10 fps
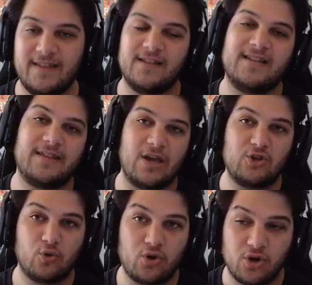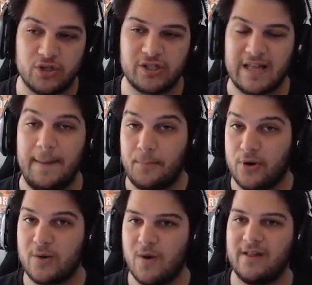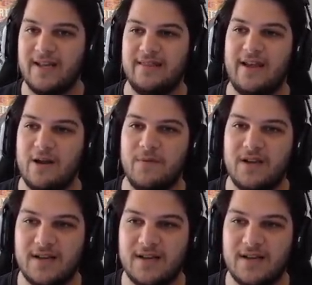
I think the 10th Angel could slot pretty well in there